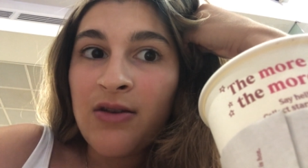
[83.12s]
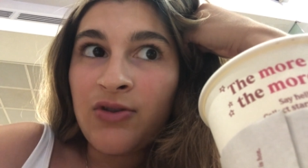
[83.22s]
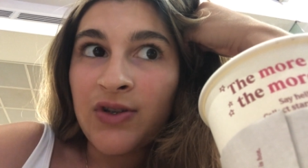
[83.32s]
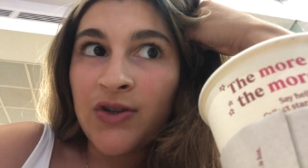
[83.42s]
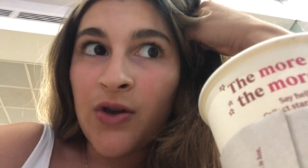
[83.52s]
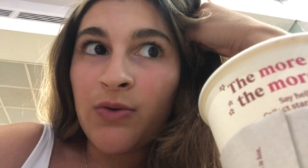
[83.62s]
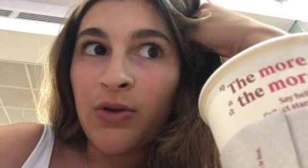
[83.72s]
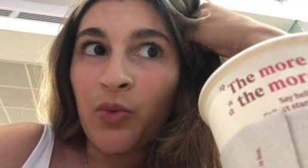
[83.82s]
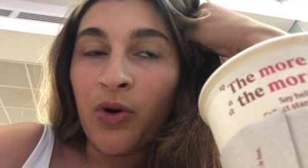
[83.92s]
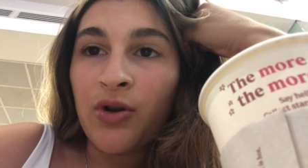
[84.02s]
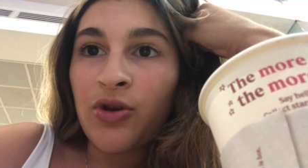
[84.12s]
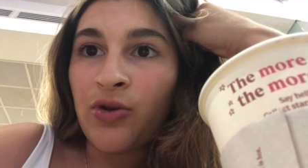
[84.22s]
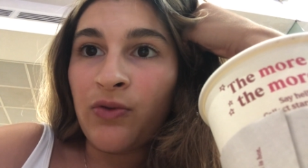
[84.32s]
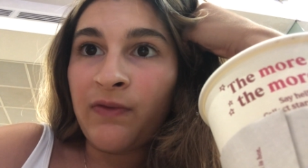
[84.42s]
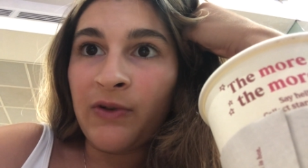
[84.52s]
Just go with what
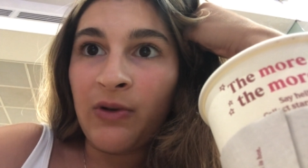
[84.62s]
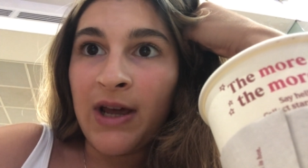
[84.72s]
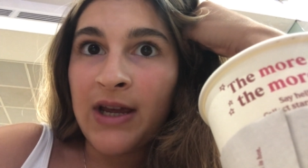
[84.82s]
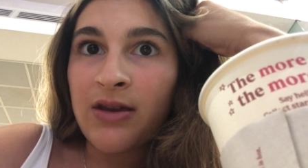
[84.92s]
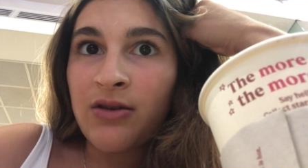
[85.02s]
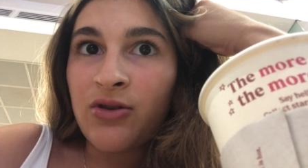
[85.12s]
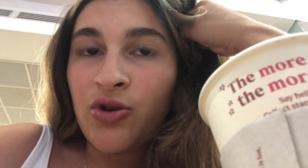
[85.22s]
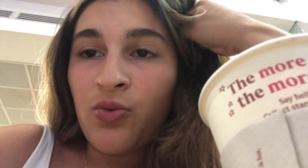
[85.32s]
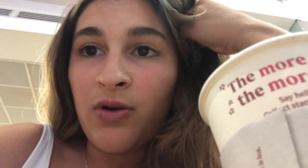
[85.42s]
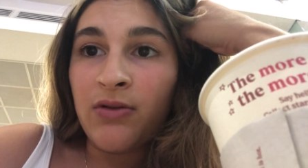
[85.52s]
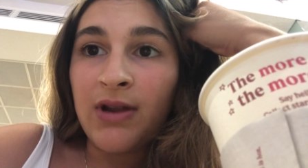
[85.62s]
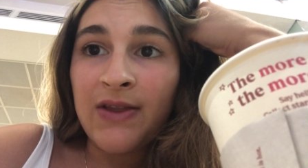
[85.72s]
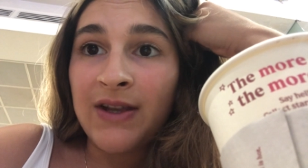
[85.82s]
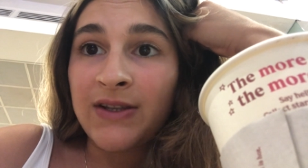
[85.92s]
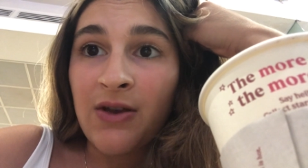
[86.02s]
you feel like you want, and
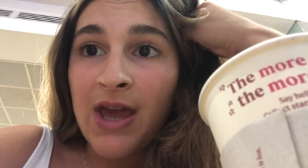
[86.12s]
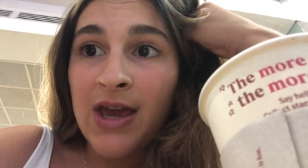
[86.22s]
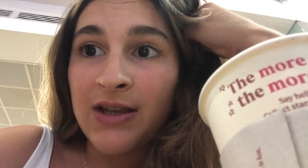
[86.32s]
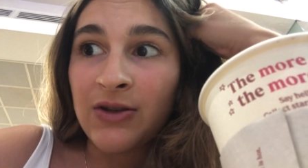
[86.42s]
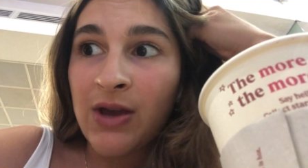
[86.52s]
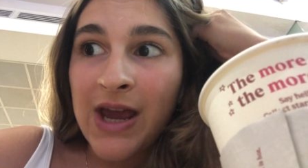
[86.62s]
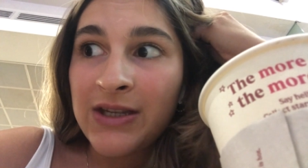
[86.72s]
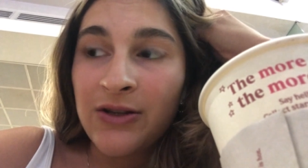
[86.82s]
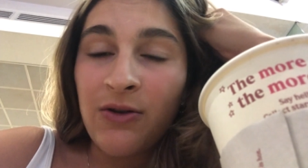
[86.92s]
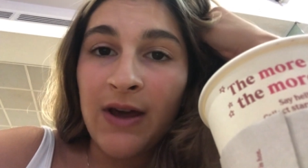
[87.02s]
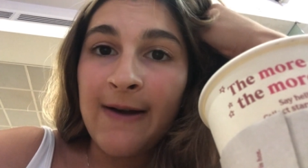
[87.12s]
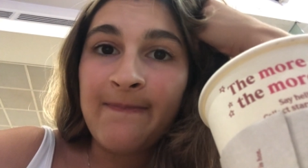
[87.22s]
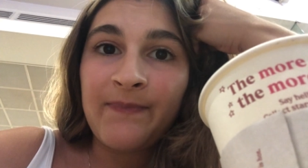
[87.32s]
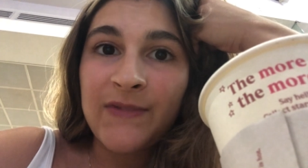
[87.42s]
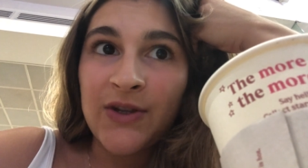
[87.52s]
that's okay. It's okay to do that.
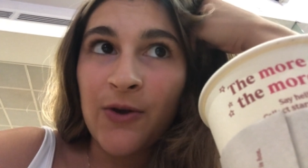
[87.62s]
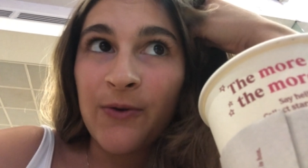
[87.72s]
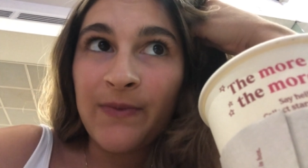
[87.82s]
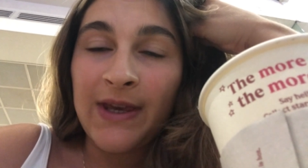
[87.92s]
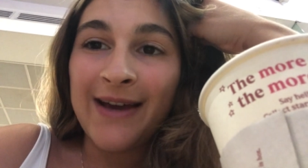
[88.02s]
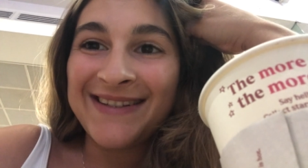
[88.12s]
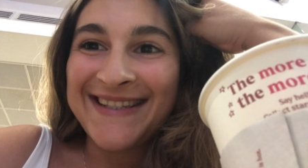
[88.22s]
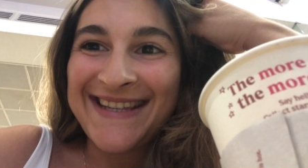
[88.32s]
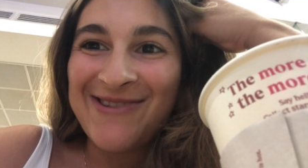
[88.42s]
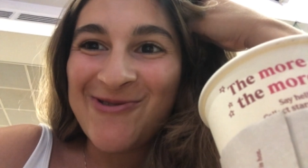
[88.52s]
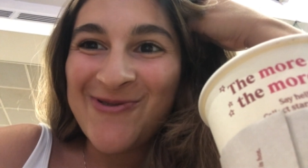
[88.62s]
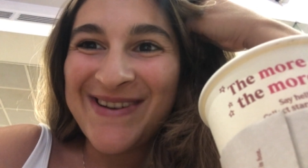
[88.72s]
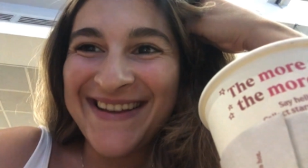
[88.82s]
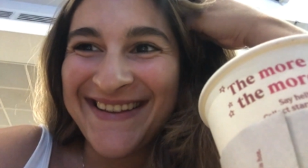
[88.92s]
So yeah, see you.